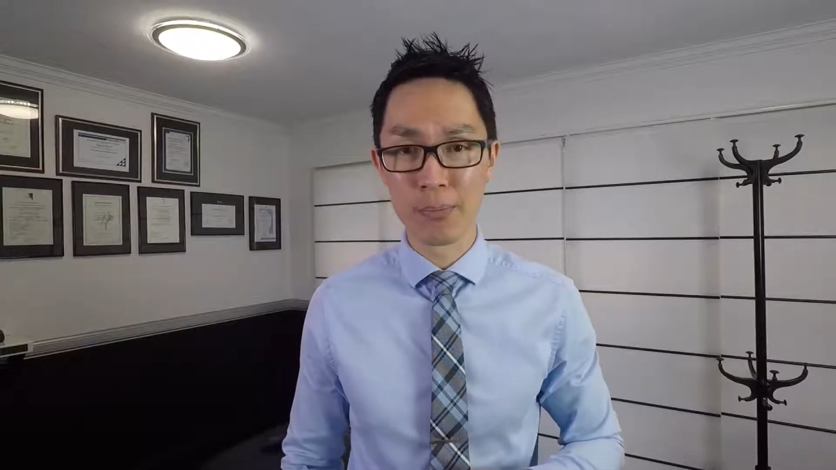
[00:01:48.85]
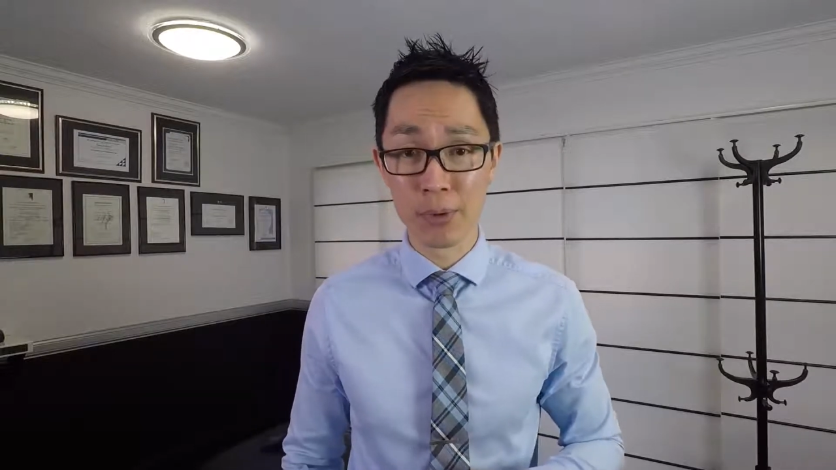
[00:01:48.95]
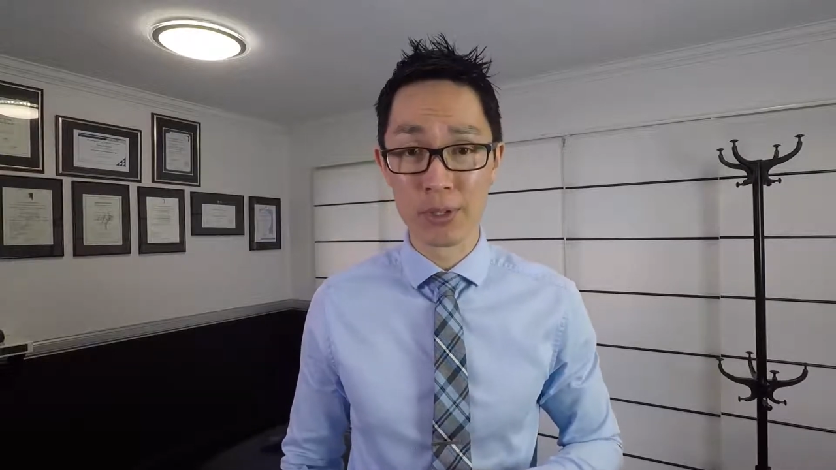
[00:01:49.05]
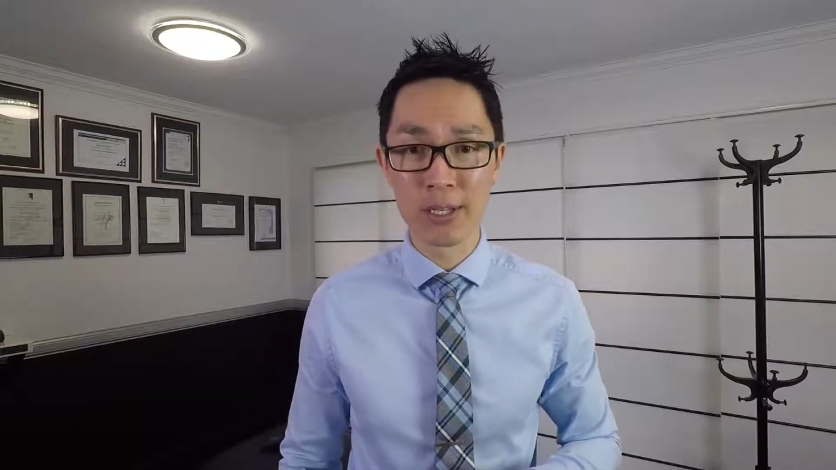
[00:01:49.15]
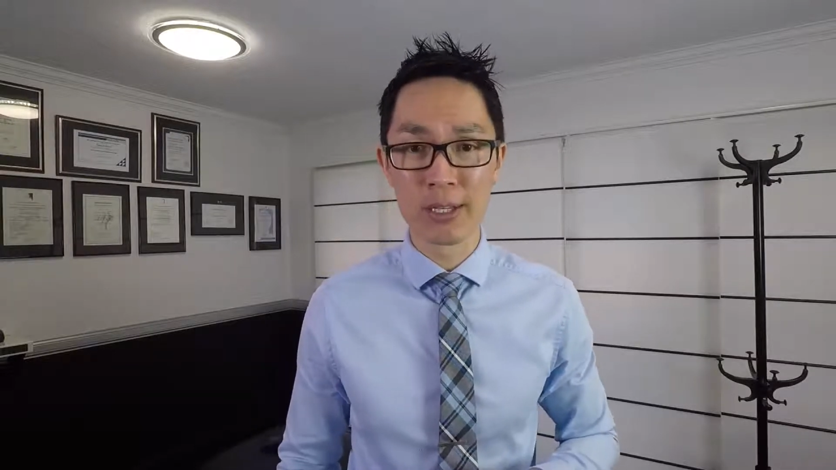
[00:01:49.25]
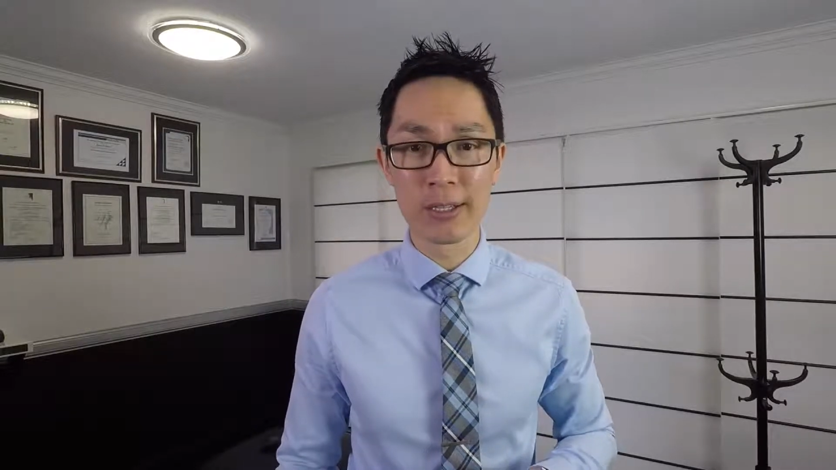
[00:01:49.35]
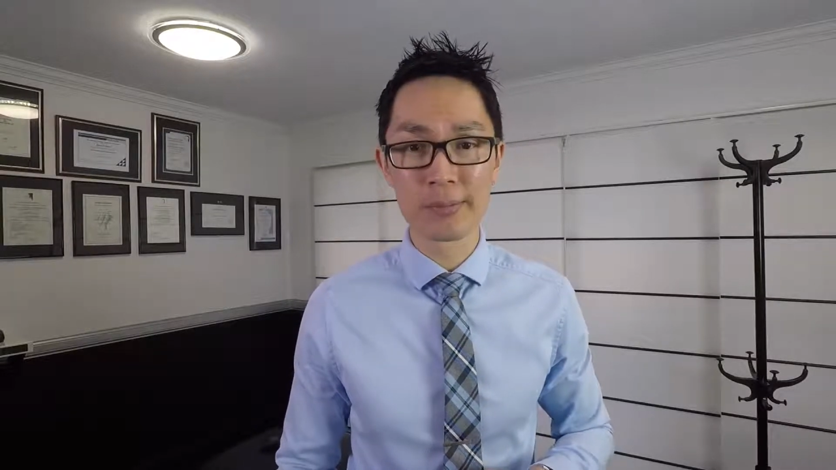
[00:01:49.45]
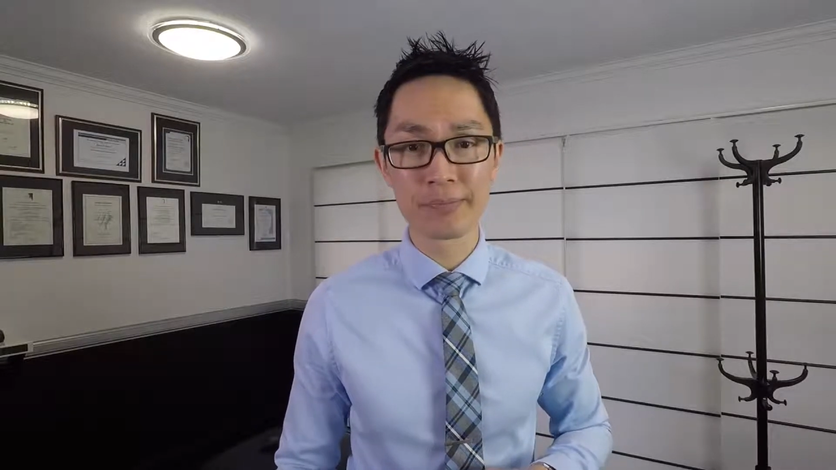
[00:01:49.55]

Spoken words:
per year.